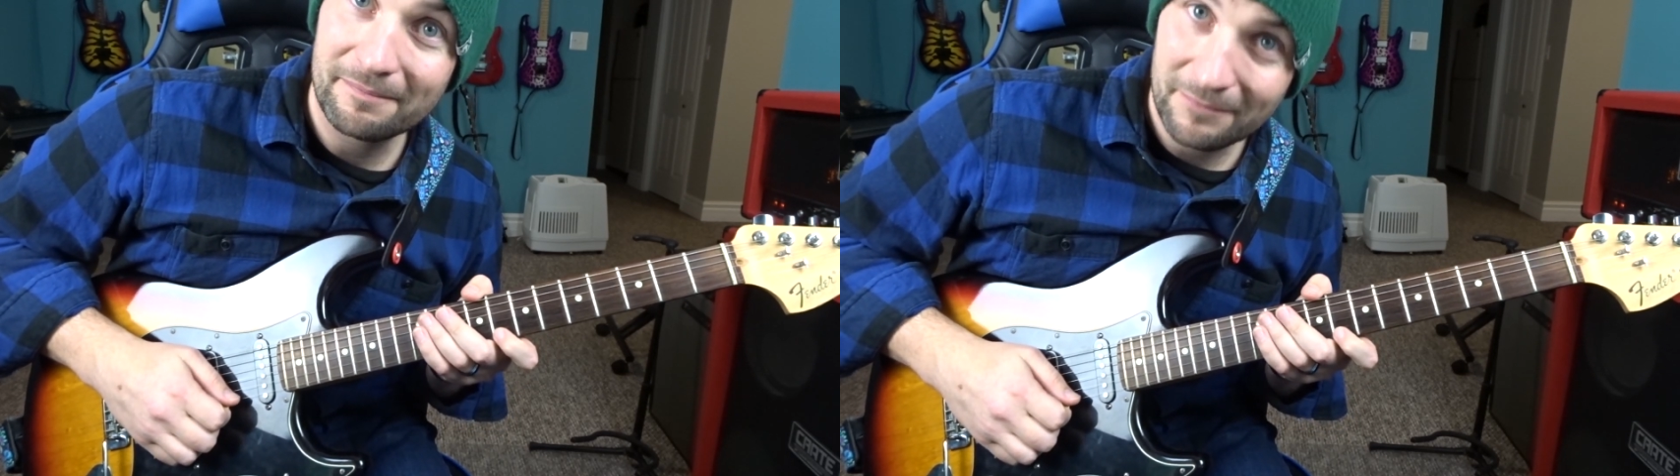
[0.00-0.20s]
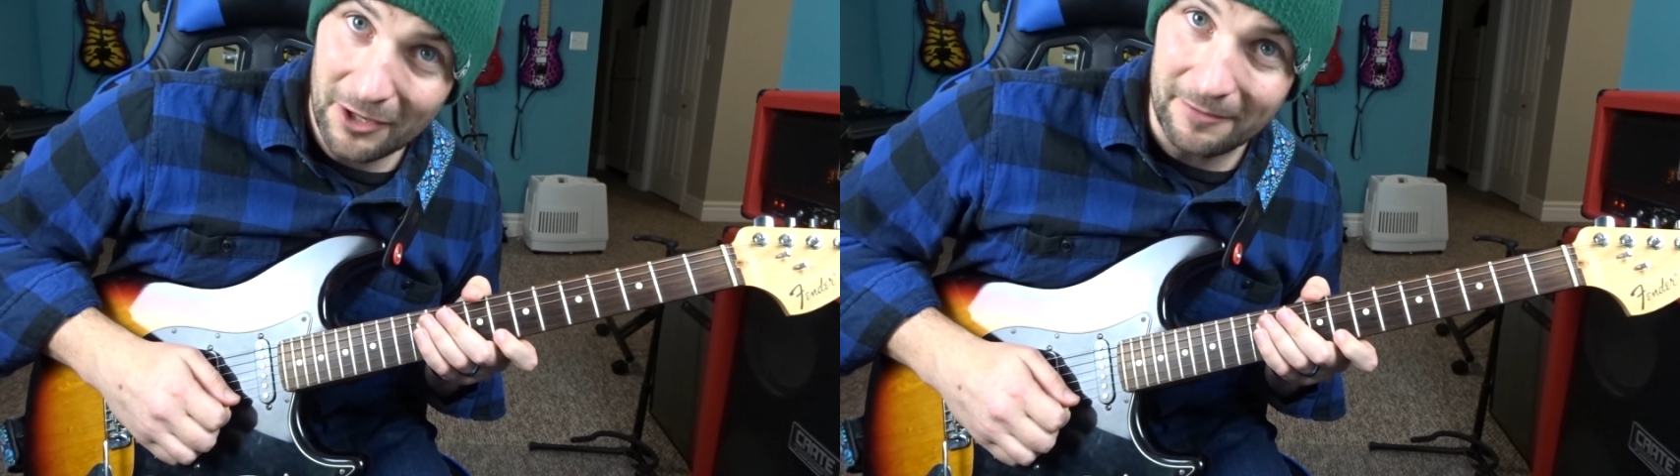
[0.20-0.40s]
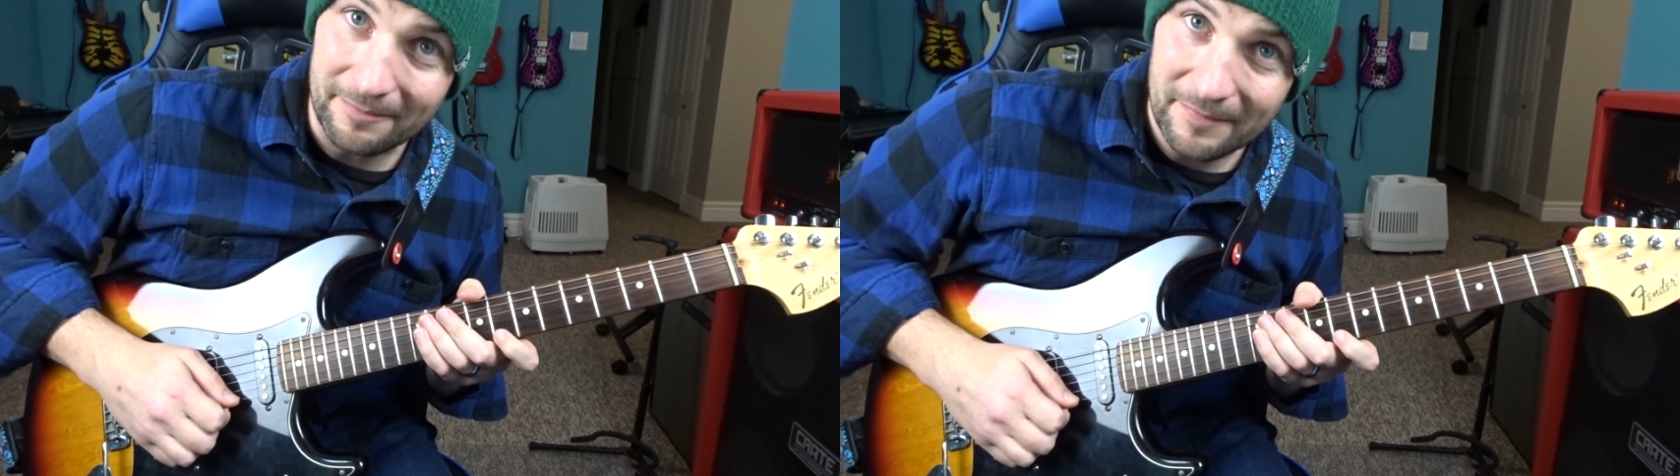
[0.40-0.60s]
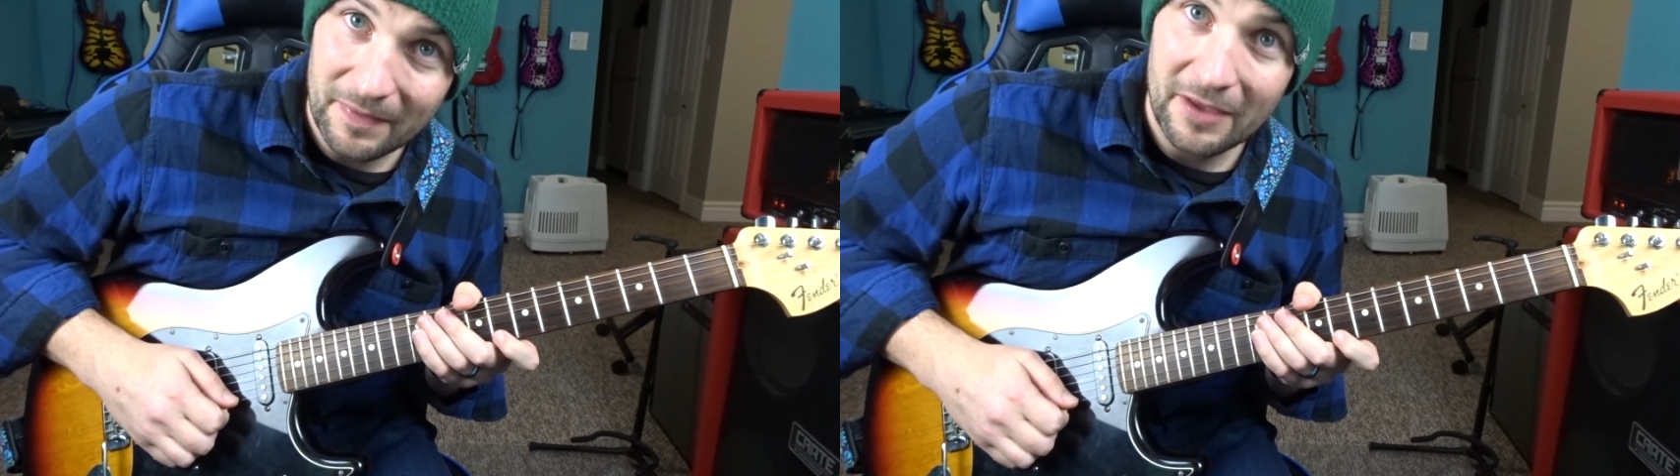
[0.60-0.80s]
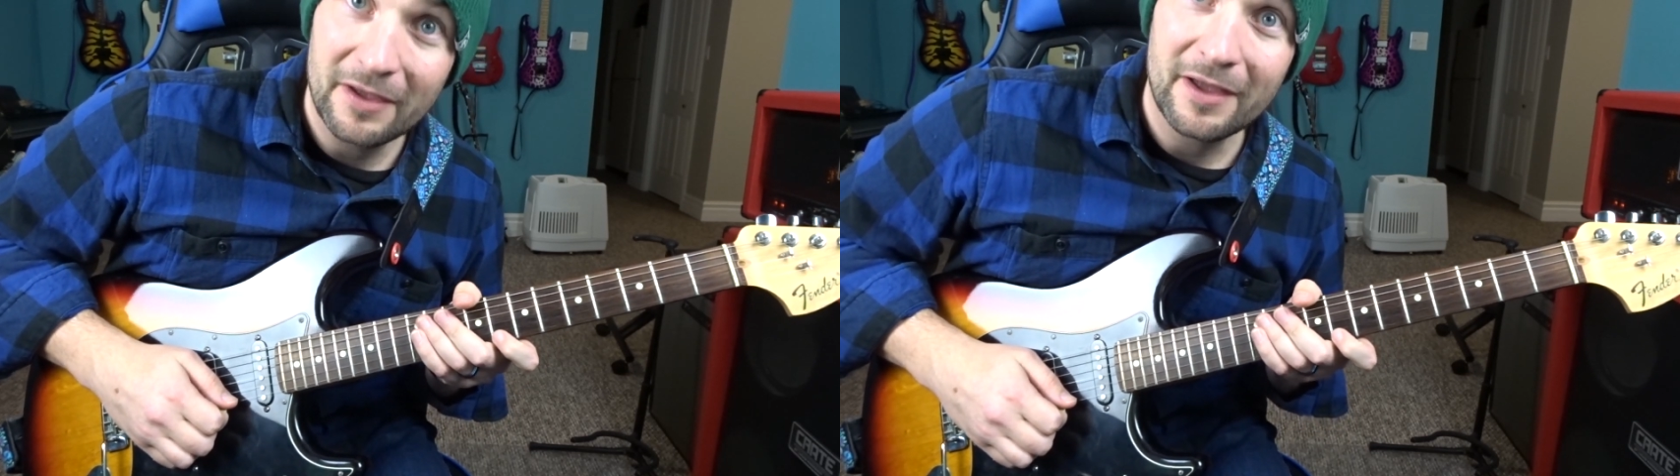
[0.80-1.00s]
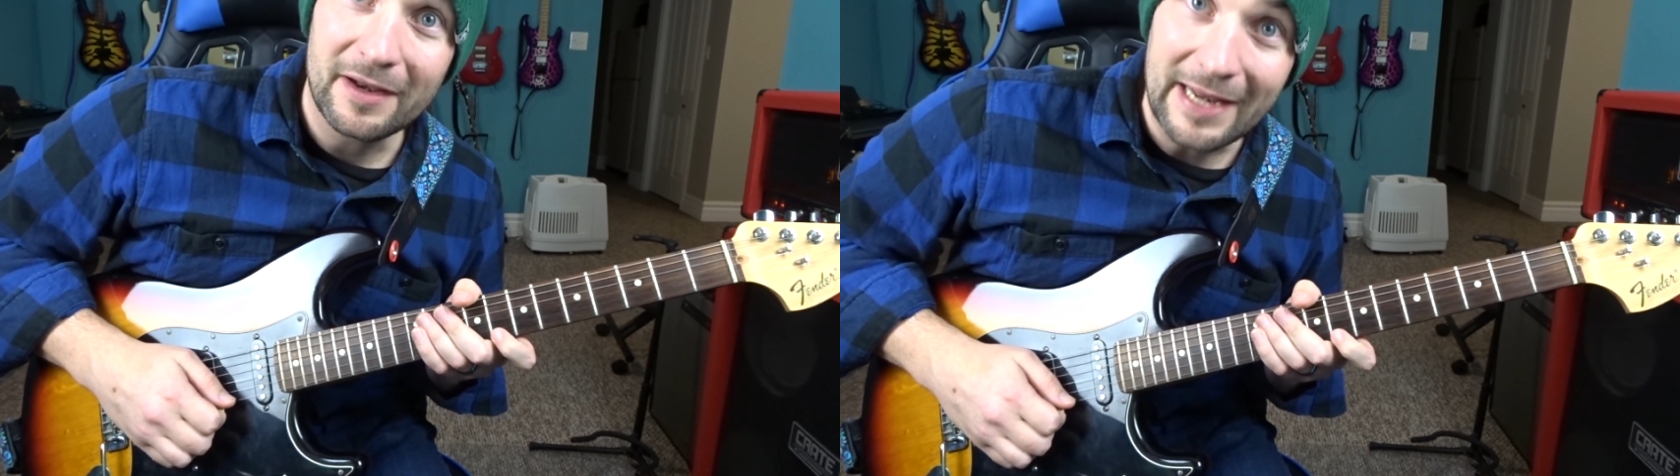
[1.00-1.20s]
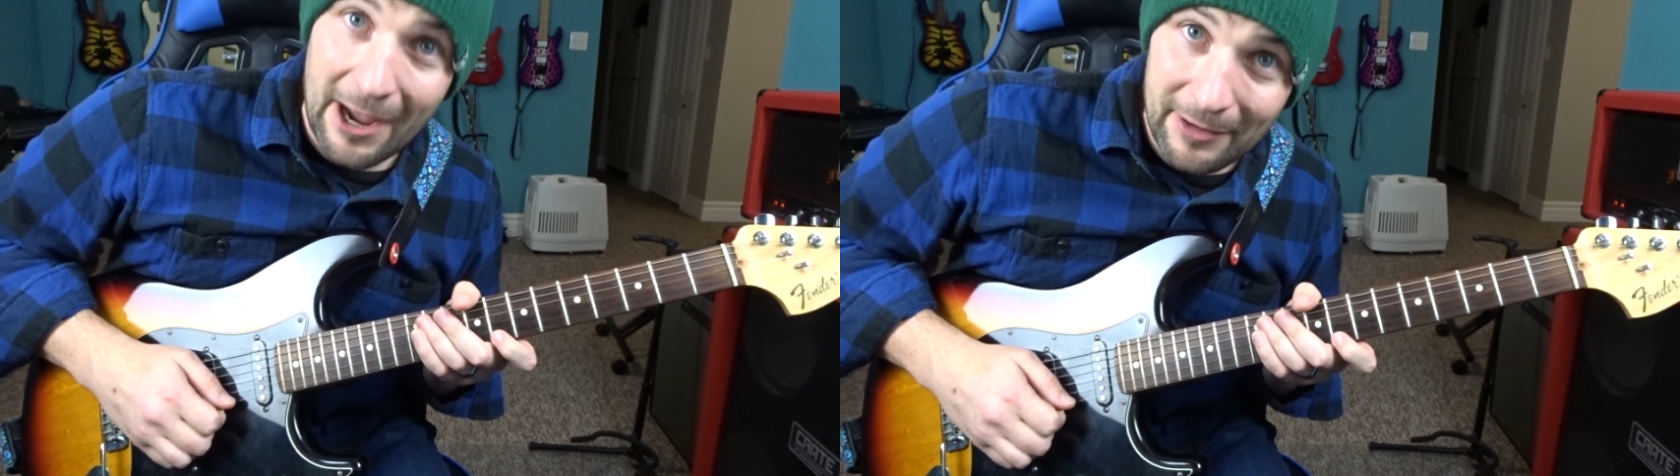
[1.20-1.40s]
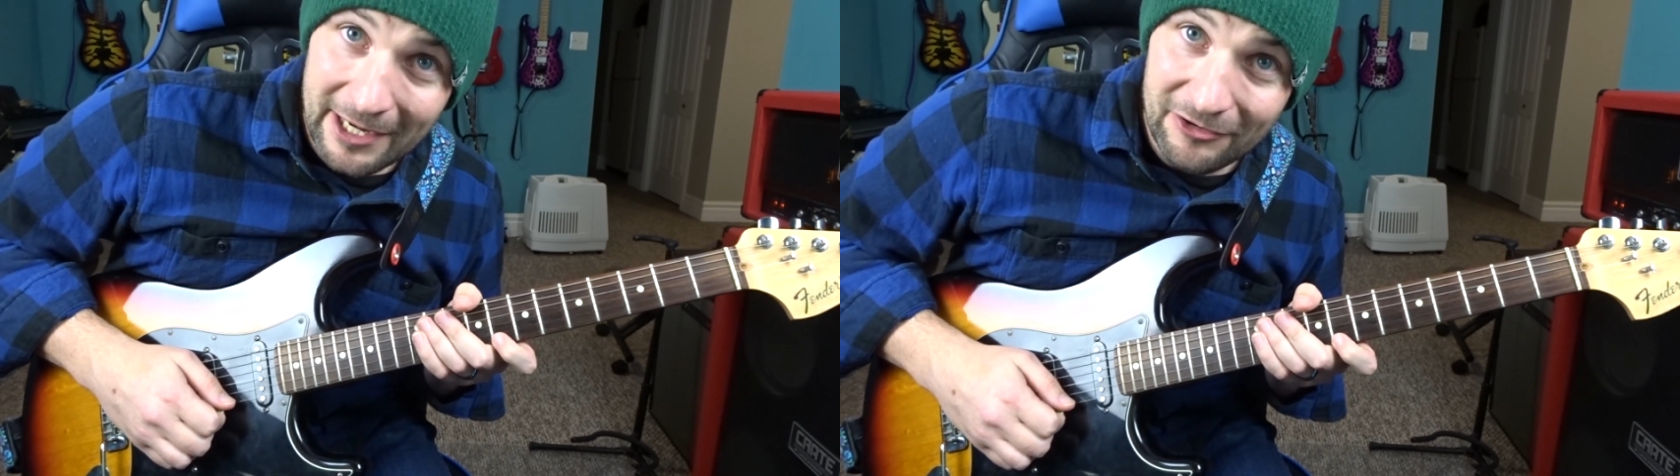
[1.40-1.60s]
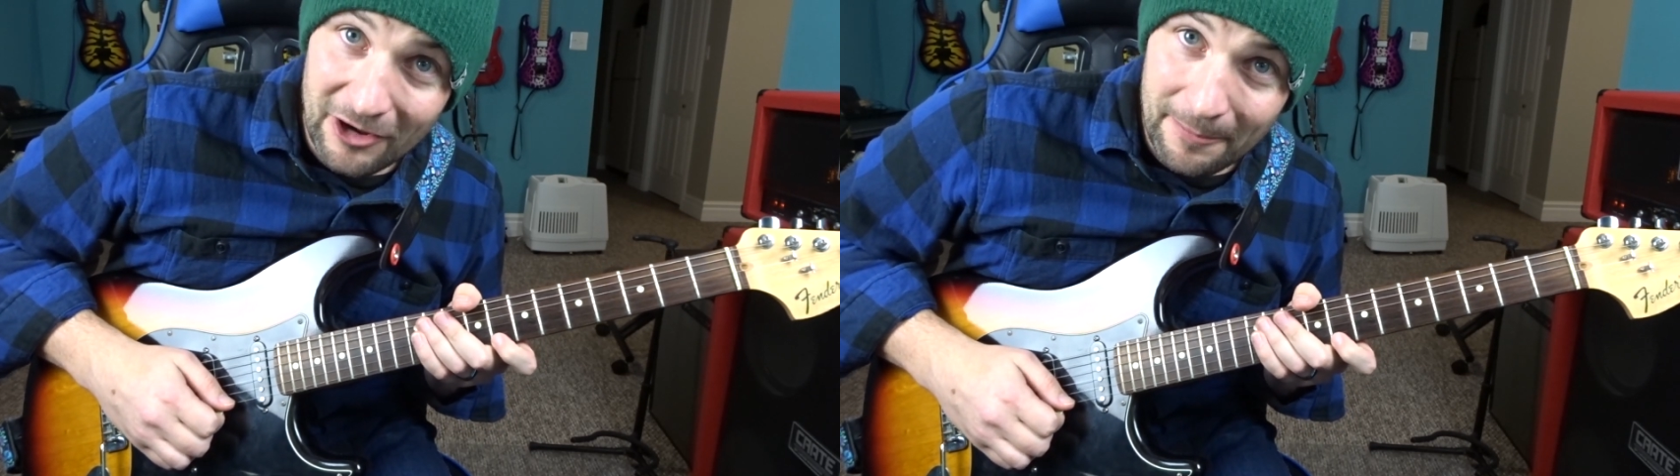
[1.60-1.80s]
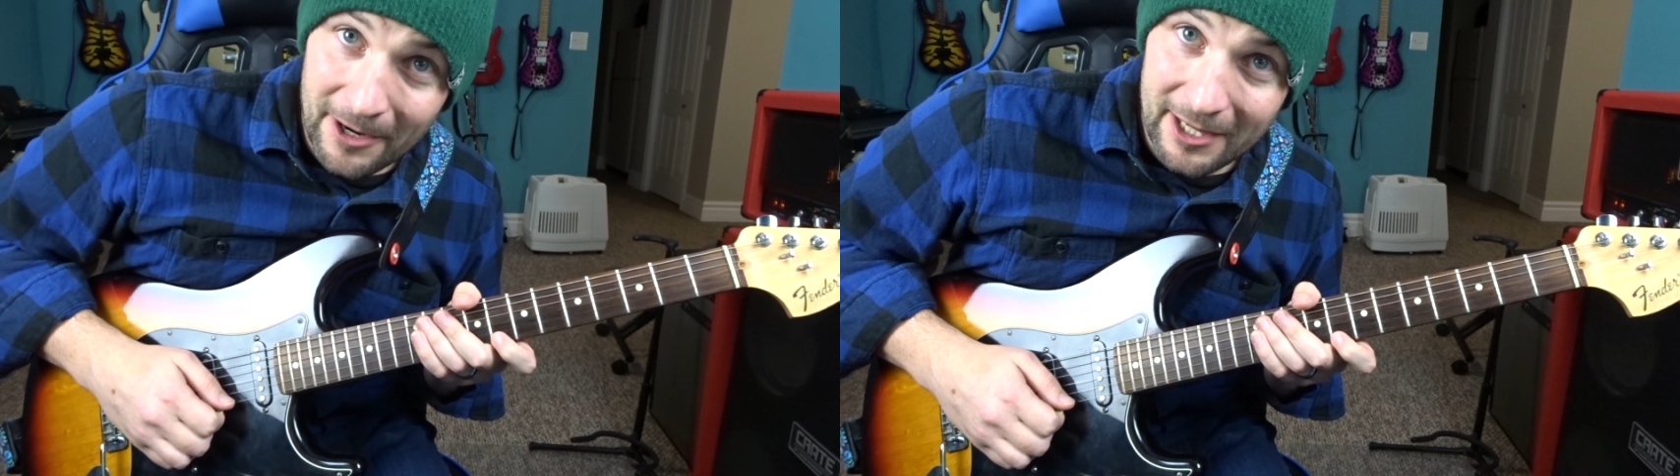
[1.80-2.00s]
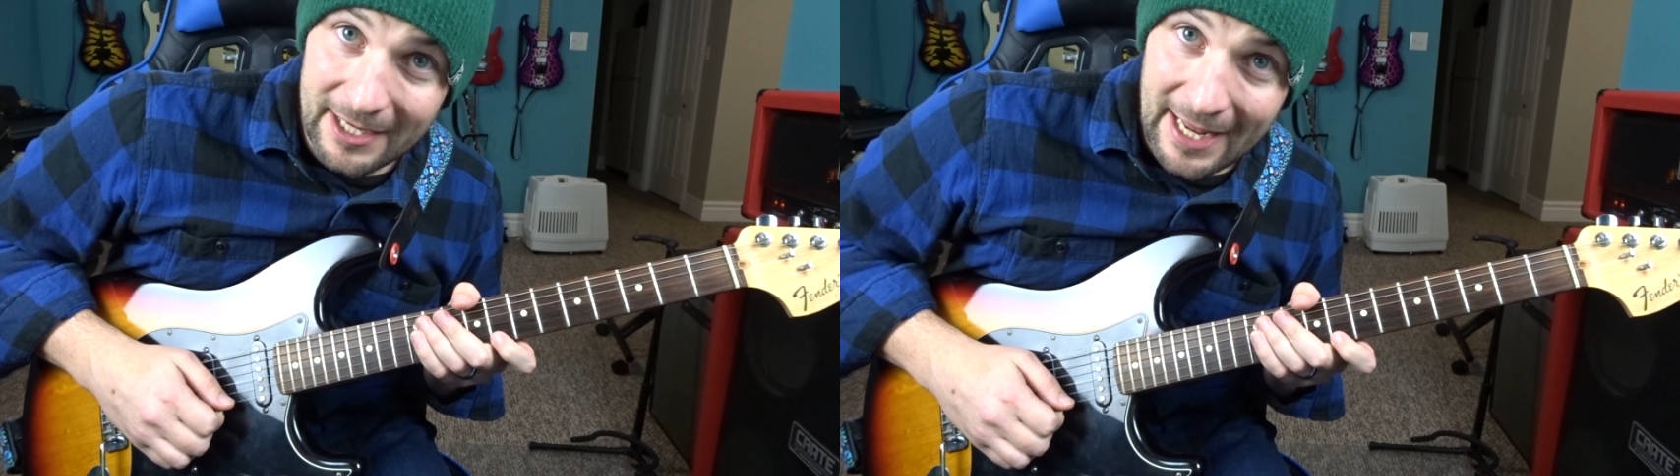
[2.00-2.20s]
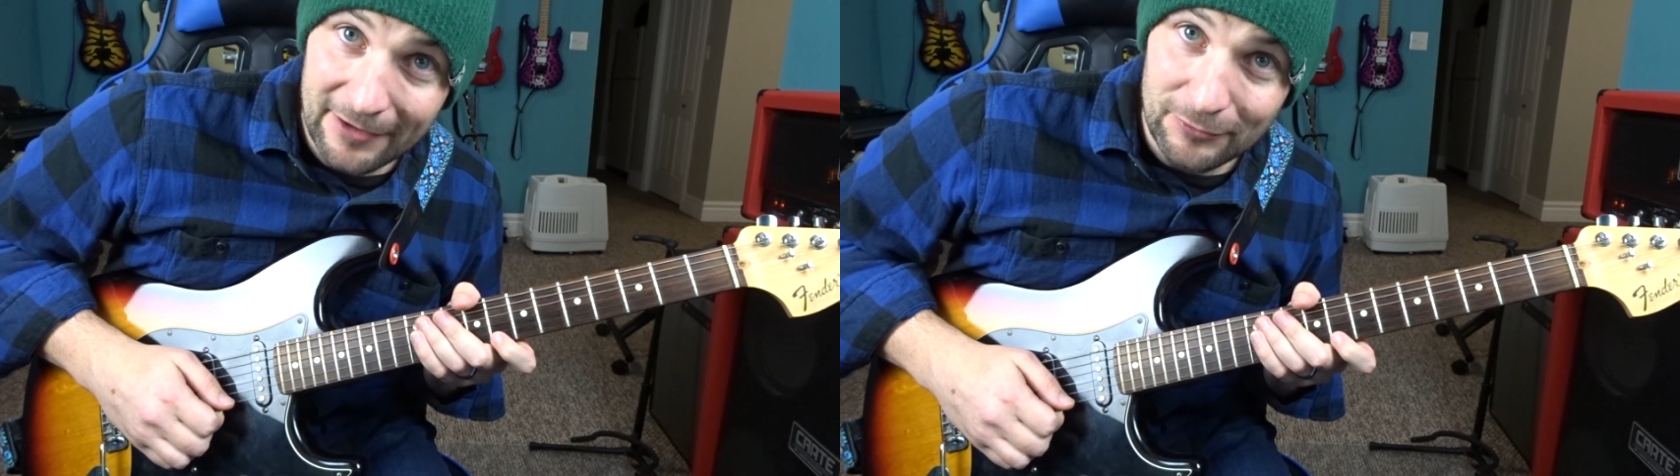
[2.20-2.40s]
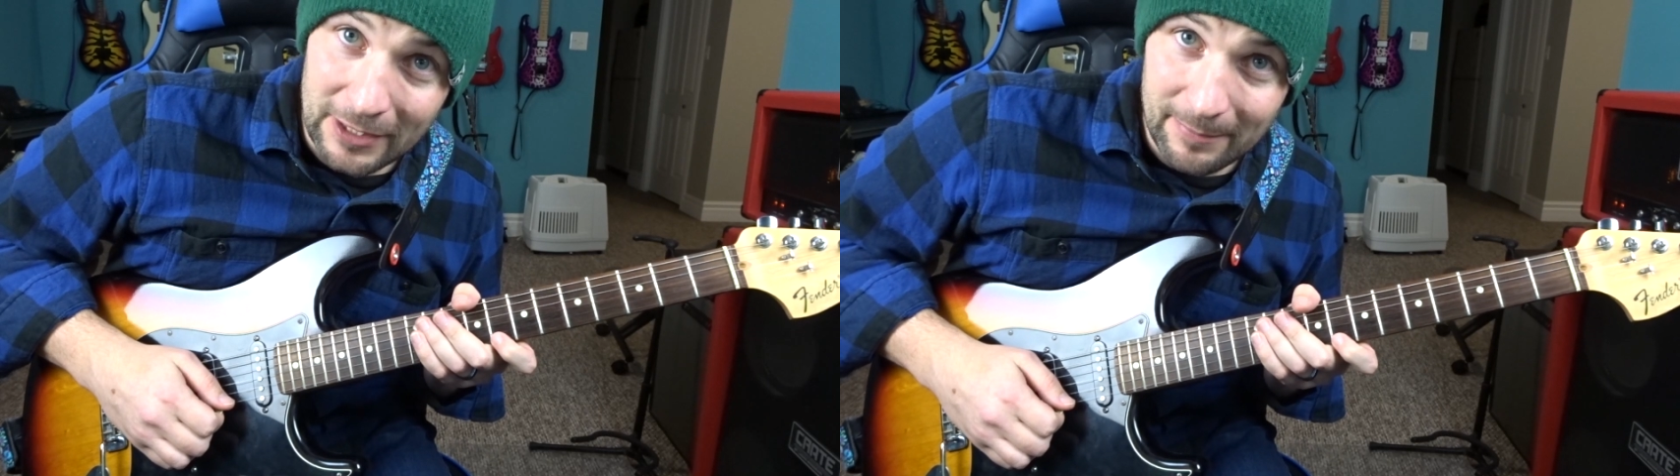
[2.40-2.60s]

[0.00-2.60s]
Good. Now we need to jump onto the next string,